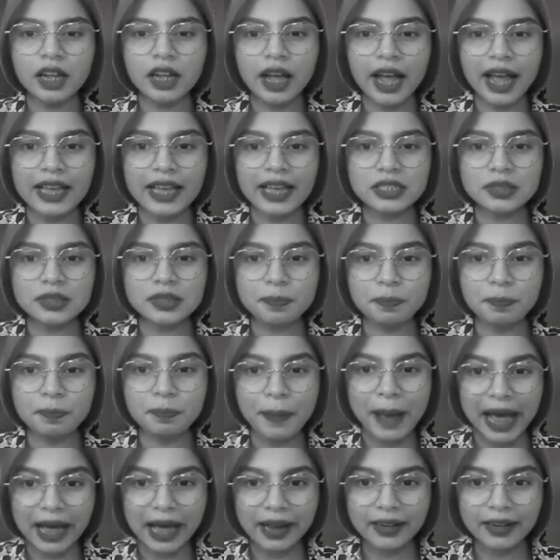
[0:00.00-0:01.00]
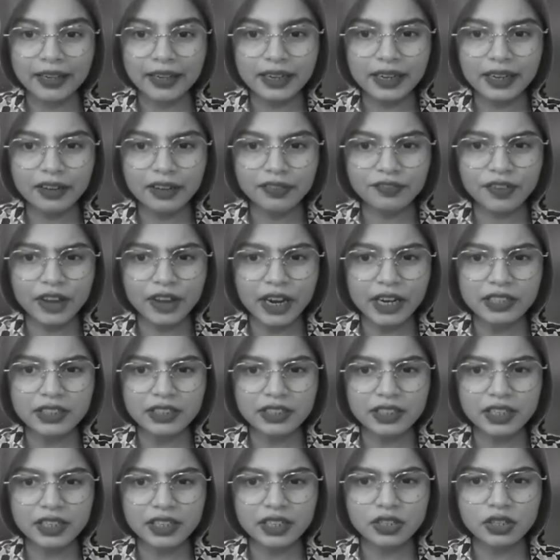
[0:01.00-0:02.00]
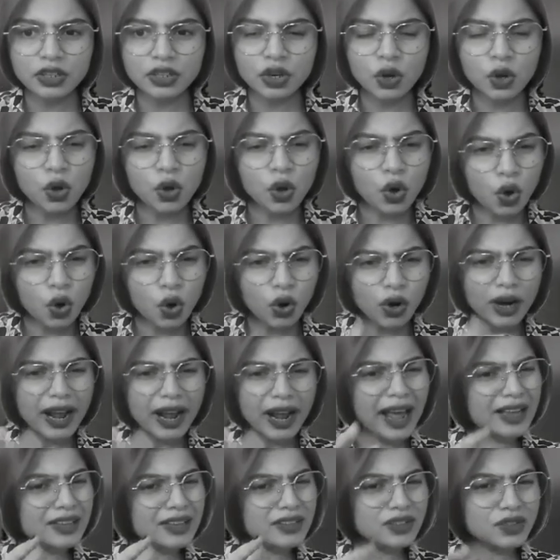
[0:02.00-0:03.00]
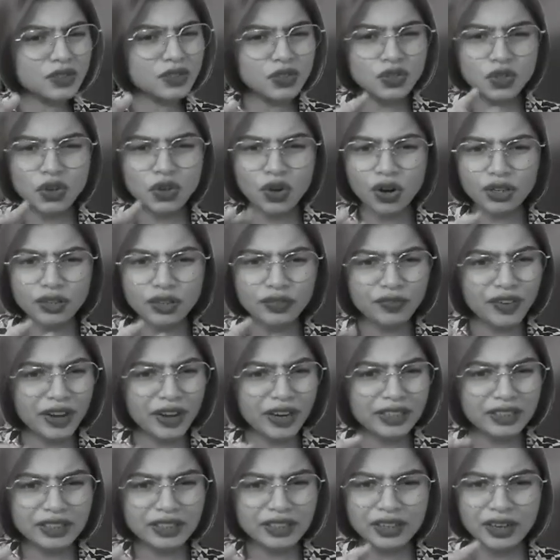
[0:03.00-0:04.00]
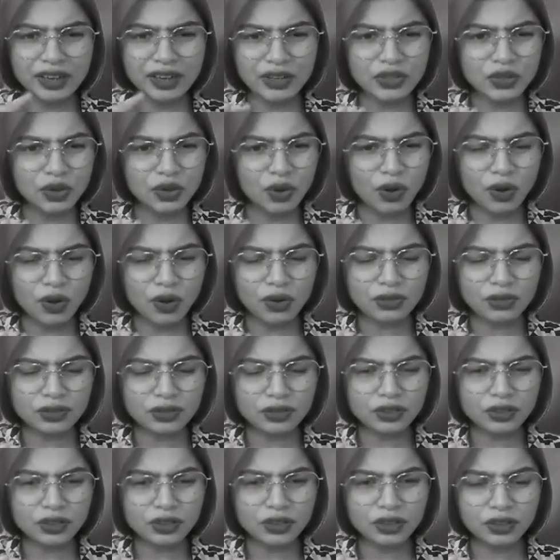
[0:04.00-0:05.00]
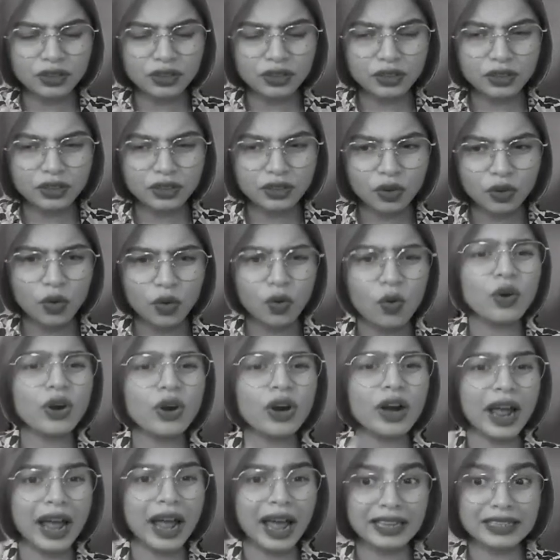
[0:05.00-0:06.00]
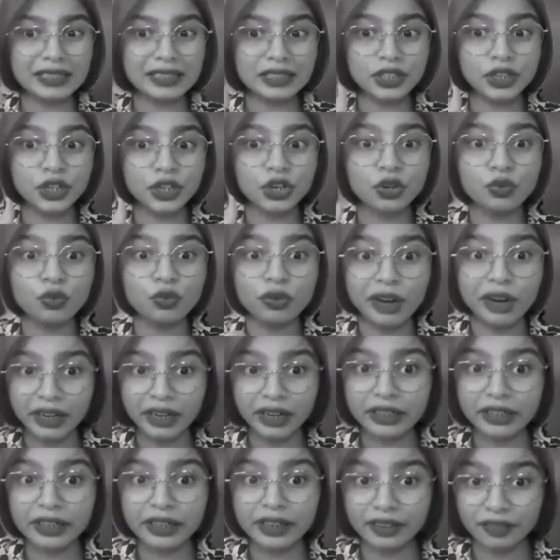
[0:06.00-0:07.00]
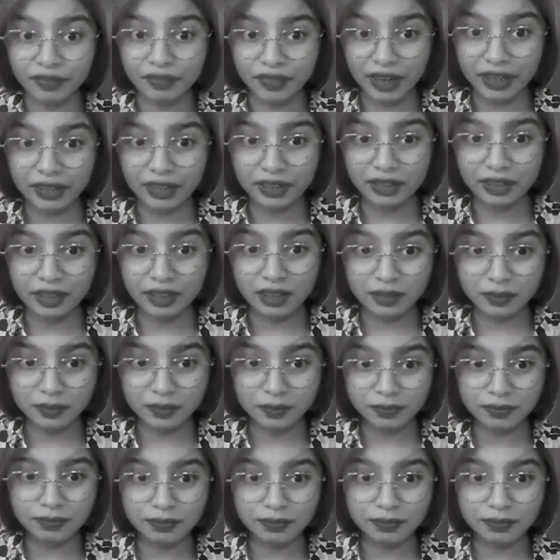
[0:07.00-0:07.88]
has badly affected or has not affected at all or has greatly affected.